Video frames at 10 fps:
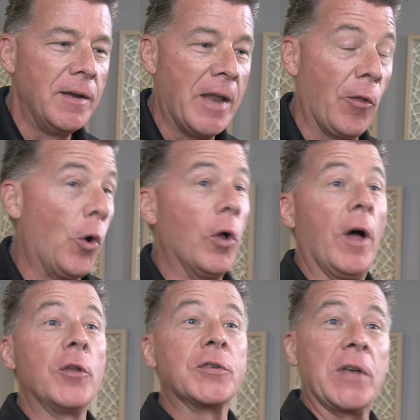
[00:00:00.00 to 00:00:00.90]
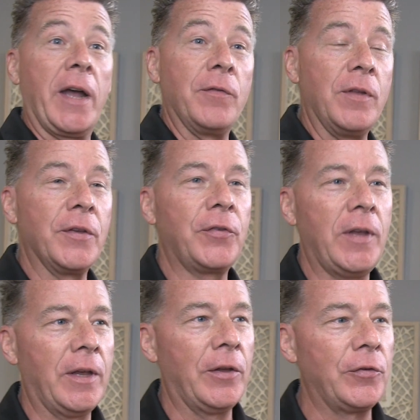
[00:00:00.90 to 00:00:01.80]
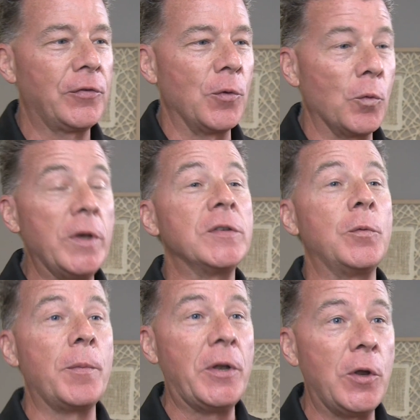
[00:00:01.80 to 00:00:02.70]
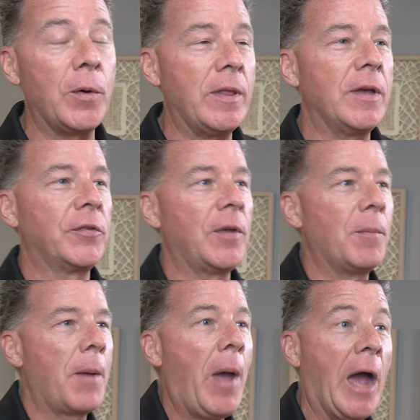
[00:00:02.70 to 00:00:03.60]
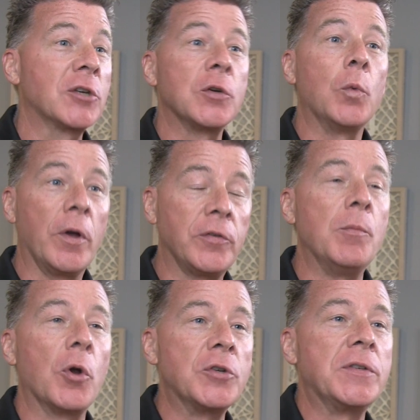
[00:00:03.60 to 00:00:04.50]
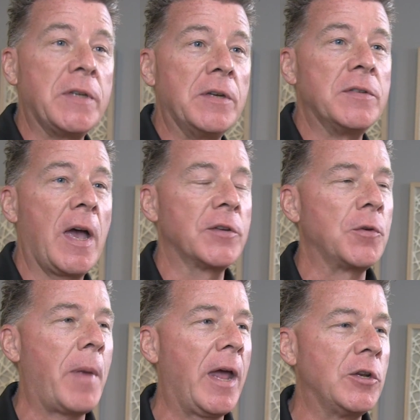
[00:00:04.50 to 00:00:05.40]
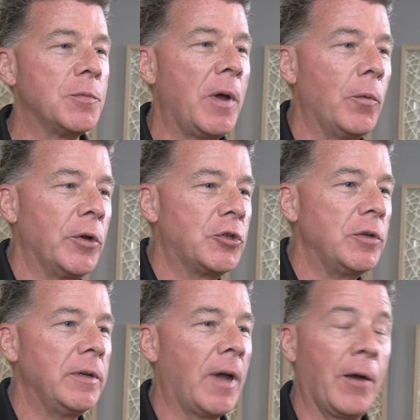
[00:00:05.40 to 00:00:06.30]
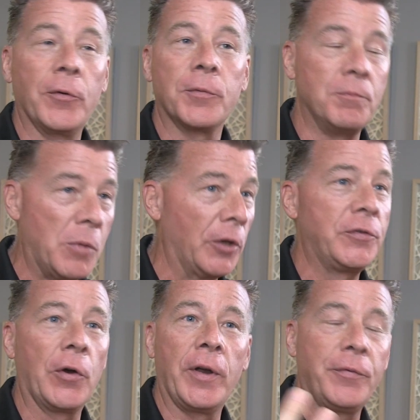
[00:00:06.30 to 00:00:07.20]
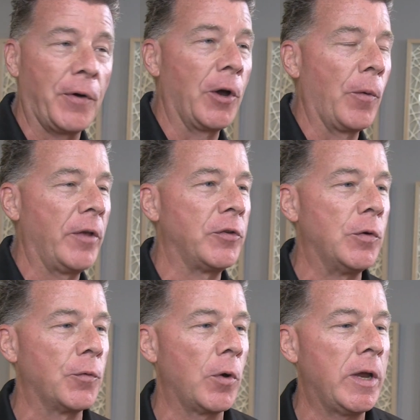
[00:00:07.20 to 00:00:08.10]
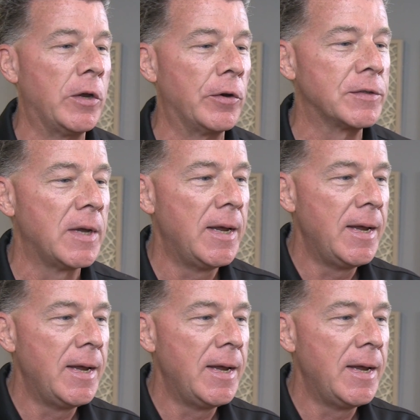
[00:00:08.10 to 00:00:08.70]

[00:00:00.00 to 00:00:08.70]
Now, the whole other side of this is the reason we've been doing this. And my passion was emergency and disaster management, which I was military, fire rescue for 8 years.